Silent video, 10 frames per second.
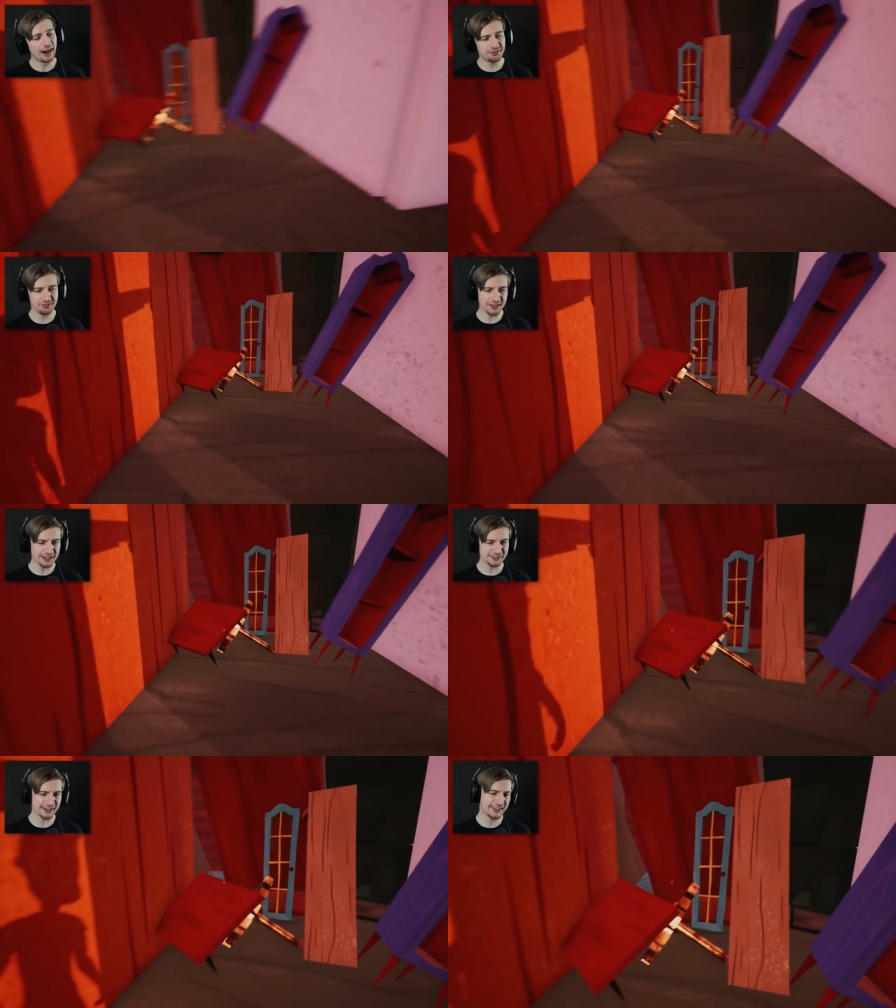I think
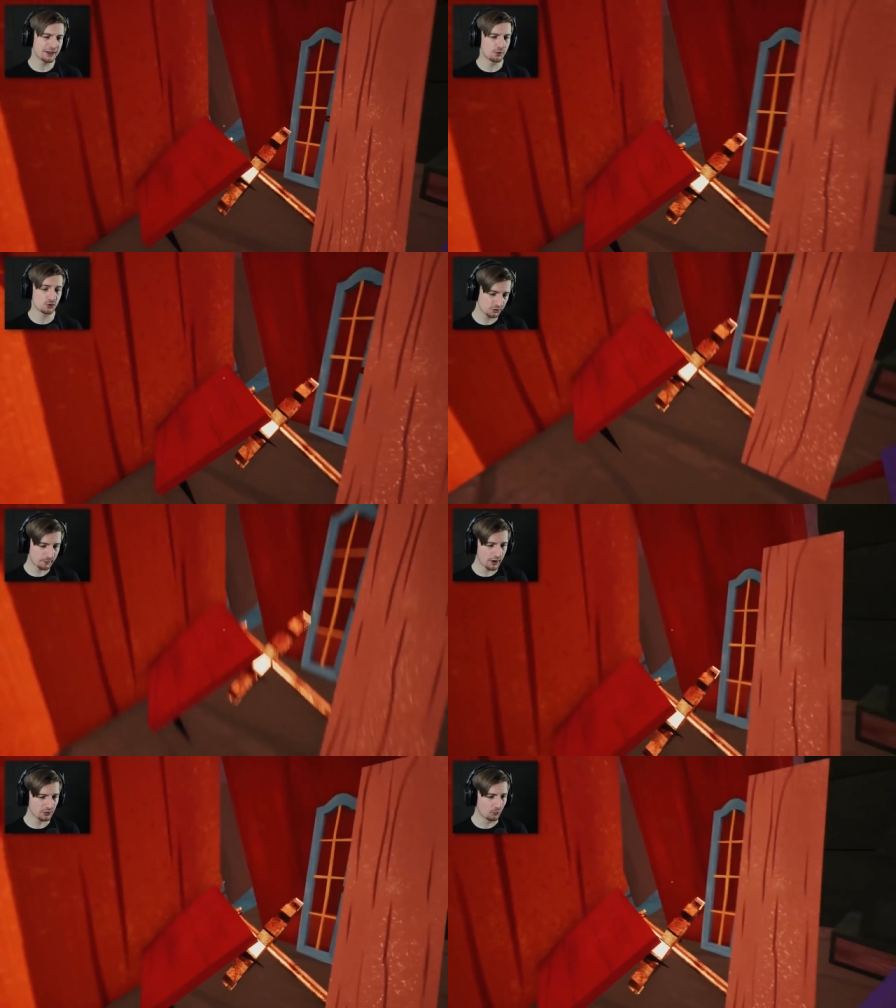it's in here, and just
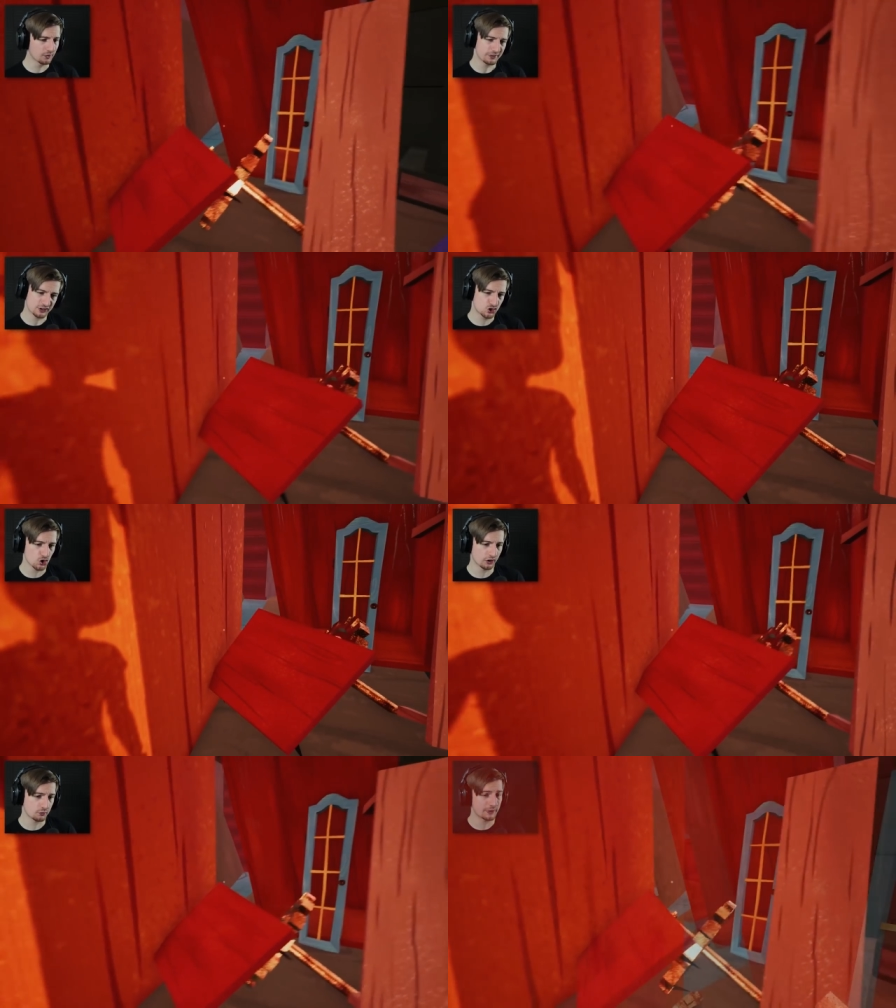behind all of this
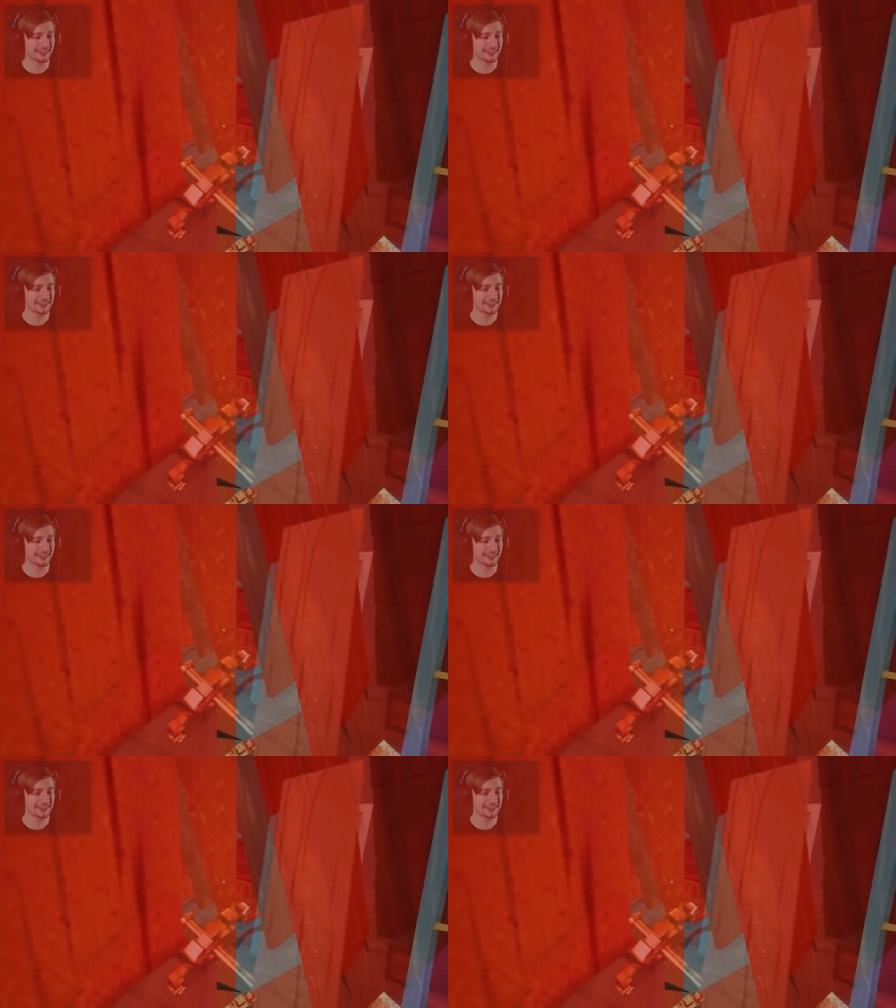junk, we